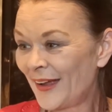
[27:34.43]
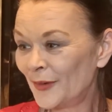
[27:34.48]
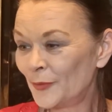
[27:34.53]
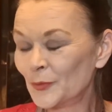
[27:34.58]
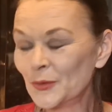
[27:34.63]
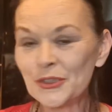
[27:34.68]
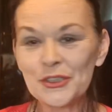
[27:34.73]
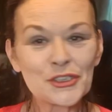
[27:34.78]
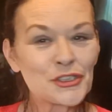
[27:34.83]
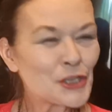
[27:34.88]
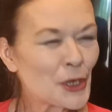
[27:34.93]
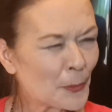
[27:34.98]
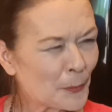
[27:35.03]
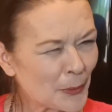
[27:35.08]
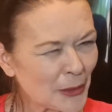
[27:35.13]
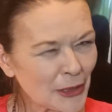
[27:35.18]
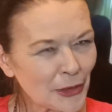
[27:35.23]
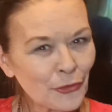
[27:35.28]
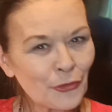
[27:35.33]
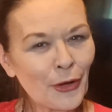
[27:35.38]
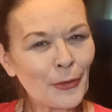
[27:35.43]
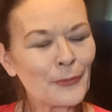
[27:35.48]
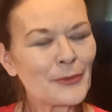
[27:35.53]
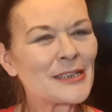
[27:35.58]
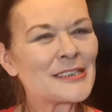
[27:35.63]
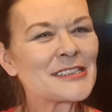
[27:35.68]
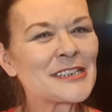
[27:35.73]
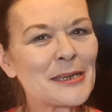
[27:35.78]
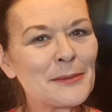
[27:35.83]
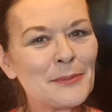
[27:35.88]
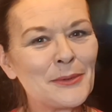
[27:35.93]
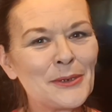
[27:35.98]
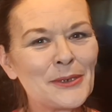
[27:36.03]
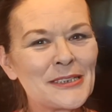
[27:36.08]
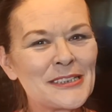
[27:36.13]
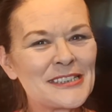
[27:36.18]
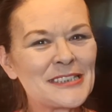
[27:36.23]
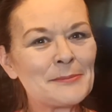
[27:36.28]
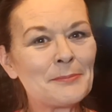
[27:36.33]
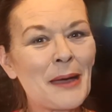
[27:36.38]
We just hope we can grow this
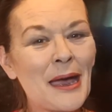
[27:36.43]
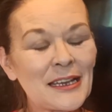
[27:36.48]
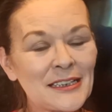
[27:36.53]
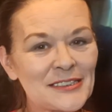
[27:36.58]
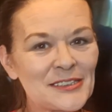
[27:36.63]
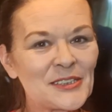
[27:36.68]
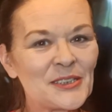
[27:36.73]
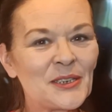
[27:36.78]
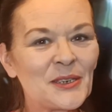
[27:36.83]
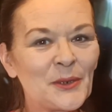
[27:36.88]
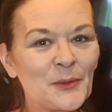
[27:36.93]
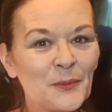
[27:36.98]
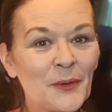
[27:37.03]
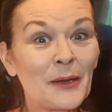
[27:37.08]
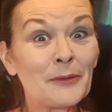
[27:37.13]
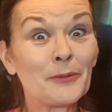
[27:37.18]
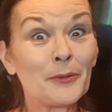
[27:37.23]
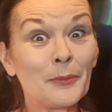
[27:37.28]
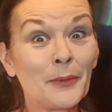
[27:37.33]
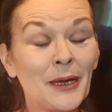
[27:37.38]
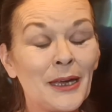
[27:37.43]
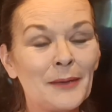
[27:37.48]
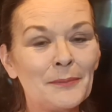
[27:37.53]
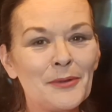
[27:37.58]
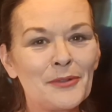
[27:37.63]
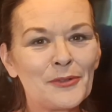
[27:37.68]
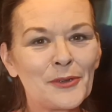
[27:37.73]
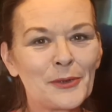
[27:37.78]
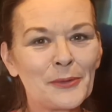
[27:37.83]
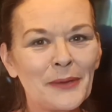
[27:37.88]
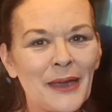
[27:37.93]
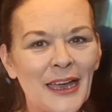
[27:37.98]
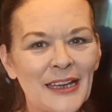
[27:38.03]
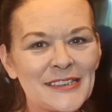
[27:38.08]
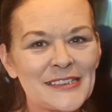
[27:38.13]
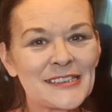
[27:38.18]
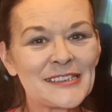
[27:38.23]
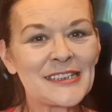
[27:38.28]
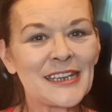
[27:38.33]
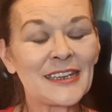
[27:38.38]
community back to where we were before we had
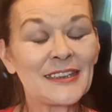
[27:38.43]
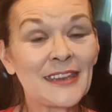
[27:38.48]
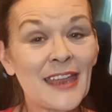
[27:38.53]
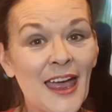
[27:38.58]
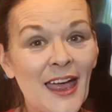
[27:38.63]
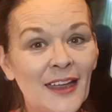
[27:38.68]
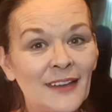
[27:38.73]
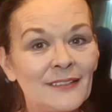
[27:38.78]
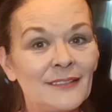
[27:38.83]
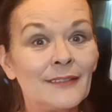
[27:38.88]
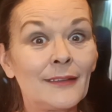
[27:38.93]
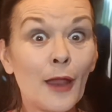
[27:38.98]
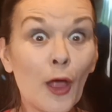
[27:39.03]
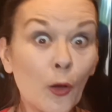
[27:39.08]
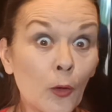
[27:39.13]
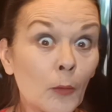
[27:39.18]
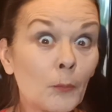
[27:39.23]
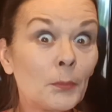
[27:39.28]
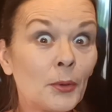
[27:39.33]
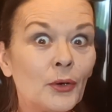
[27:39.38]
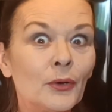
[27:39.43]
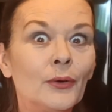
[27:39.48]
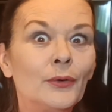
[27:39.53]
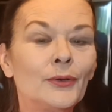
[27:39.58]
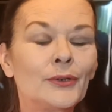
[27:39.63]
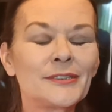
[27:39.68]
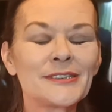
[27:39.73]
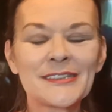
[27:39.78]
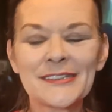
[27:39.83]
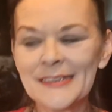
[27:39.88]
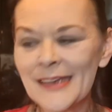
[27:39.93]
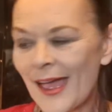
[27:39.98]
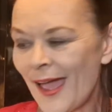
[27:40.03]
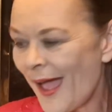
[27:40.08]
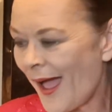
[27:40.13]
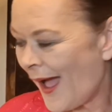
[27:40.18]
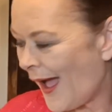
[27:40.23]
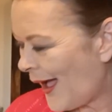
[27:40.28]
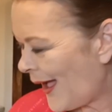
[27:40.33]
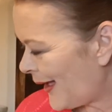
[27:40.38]
to take that long pause.
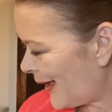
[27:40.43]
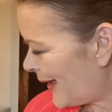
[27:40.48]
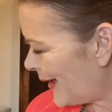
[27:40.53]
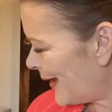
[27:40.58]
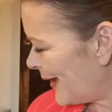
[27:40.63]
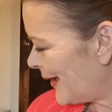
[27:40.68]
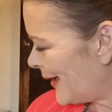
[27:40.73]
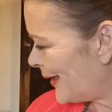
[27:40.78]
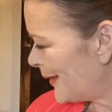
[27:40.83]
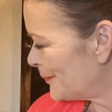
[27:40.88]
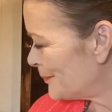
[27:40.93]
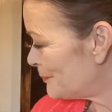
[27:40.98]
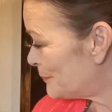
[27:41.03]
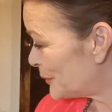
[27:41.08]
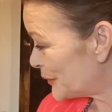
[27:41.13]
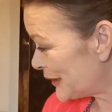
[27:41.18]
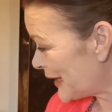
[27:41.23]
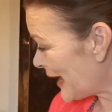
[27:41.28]
But